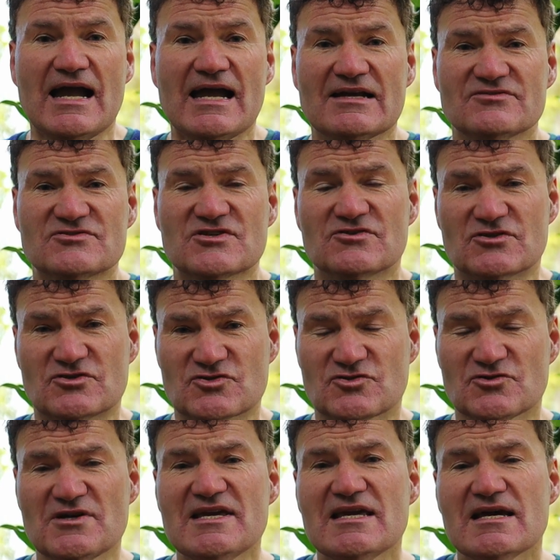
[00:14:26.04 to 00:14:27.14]
And the
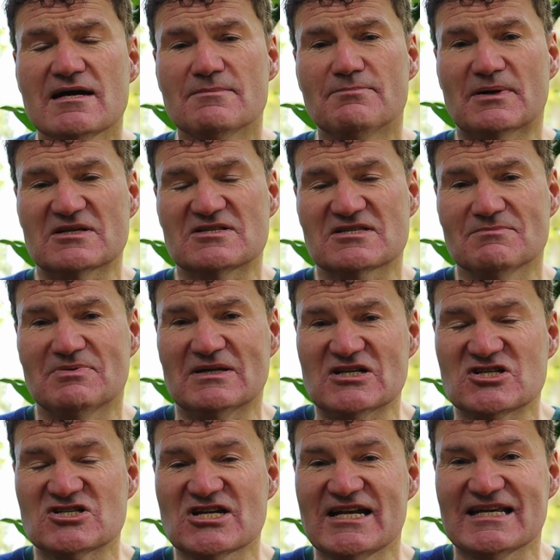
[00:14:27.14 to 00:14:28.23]
tree, by simply
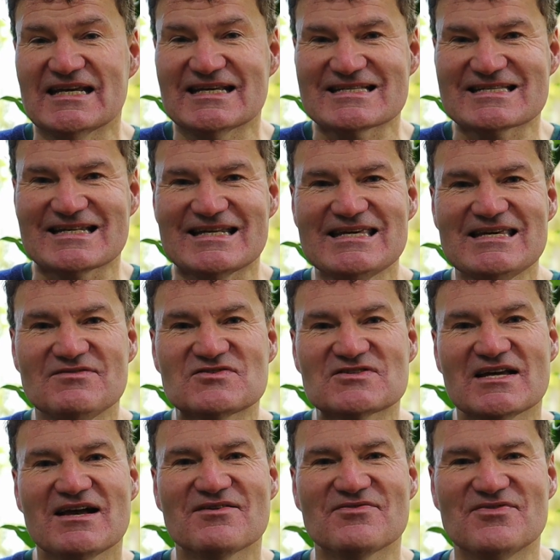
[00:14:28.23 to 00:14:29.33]
shedding its
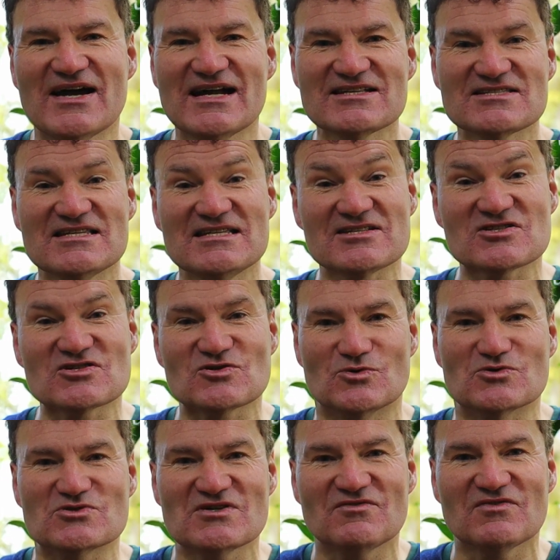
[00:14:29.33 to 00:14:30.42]
leaves, that's its
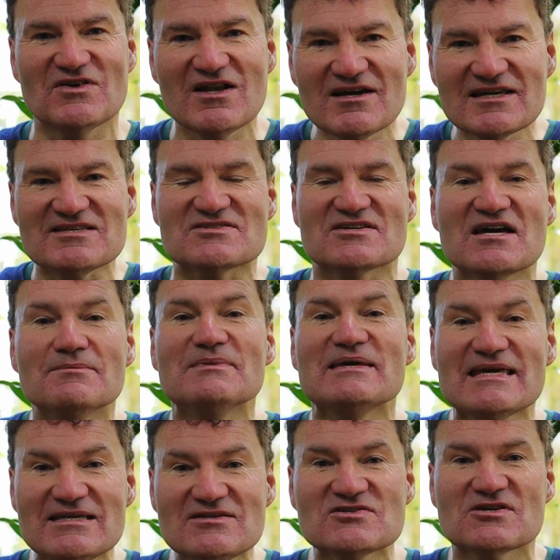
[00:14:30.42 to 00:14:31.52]
source of light
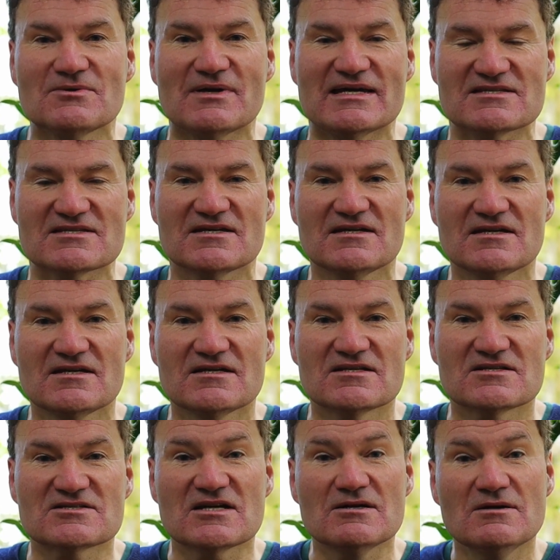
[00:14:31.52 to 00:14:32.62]
coming into it.
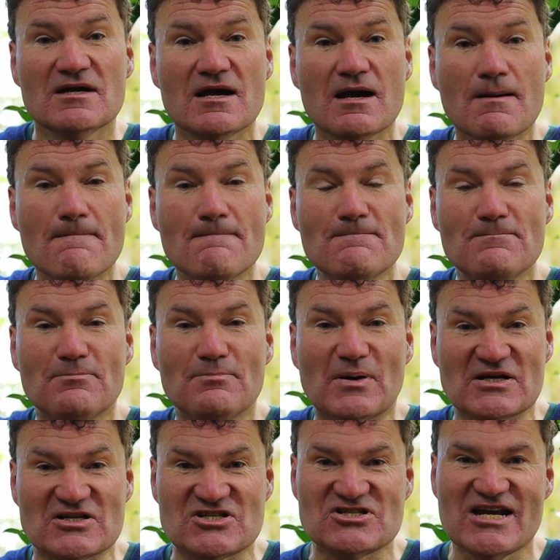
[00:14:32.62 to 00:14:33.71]
So
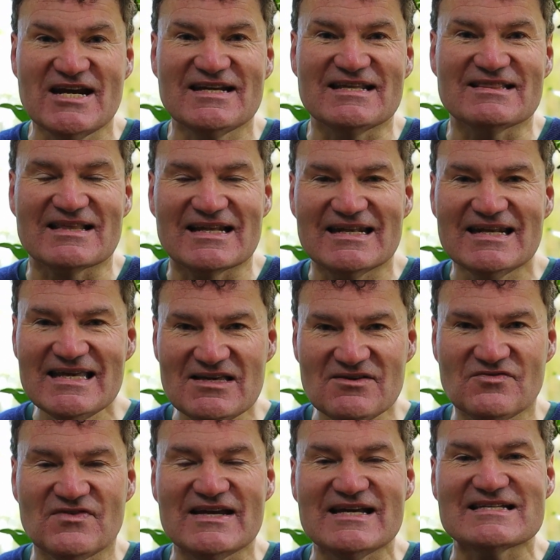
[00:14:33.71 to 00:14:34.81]
by shedding the
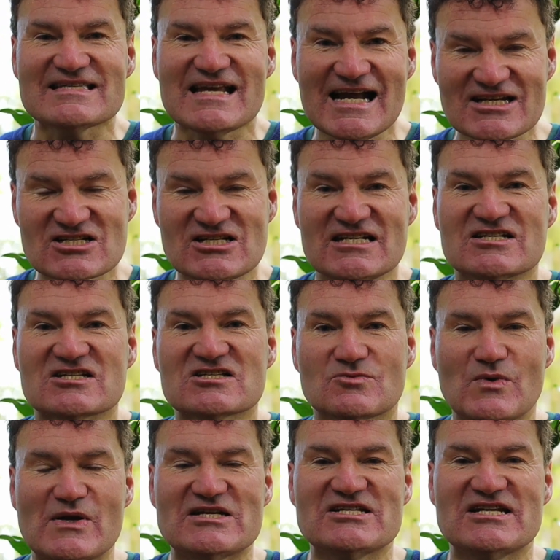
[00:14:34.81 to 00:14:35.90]
leaf, it's actually
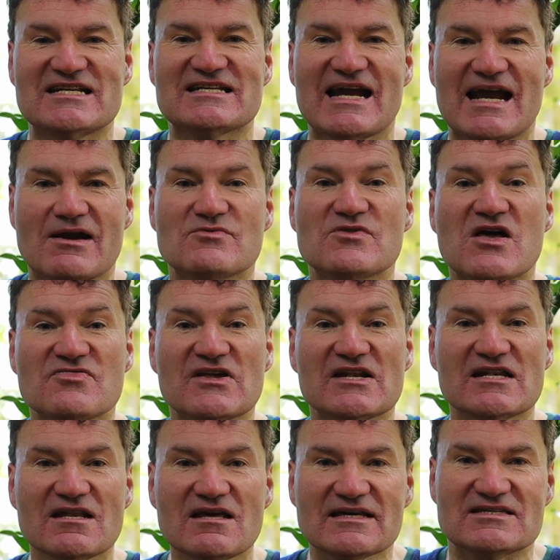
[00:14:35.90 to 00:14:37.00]
switching down the
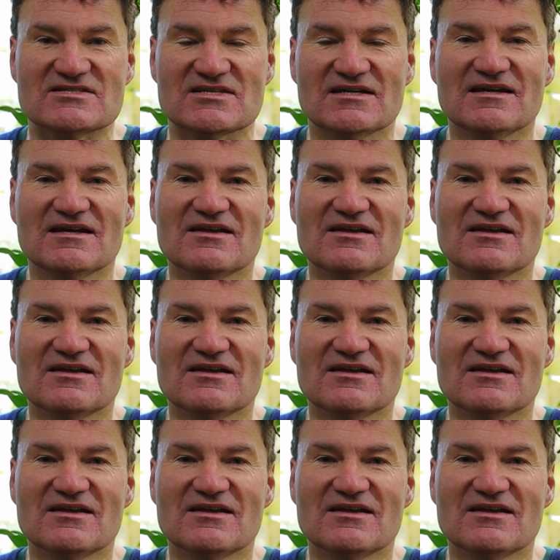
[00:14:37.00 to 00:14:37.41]
light